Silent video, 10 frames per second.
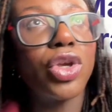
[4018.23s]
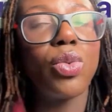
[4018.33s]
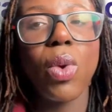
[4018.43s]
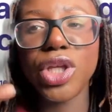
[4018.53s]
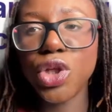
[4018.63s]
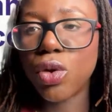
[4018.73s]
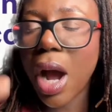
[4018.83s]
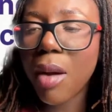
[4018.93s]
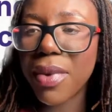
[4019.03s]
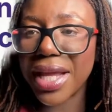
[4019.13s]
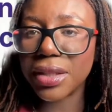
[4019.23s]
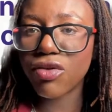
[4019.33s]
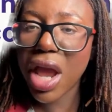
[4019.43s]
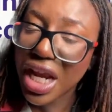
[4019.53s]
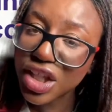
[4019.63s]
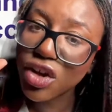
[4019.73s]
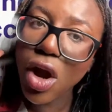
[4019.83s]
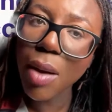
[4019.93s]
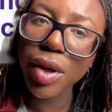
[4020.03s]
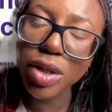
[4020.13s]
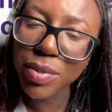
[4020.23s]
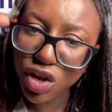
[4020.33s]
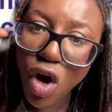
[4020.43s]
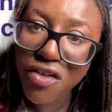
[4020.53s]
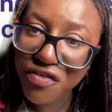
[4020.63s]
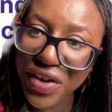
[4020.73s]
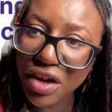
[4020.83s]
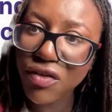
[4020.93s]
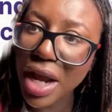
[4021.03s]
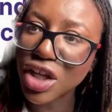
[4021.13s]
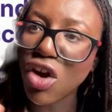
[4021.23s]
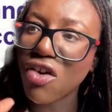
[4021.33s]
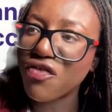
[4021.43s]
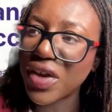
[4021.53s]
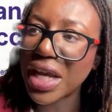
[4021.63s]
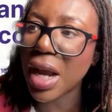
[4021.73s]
When you comment, right? Because to comment, you mean you got to think, right? You got to think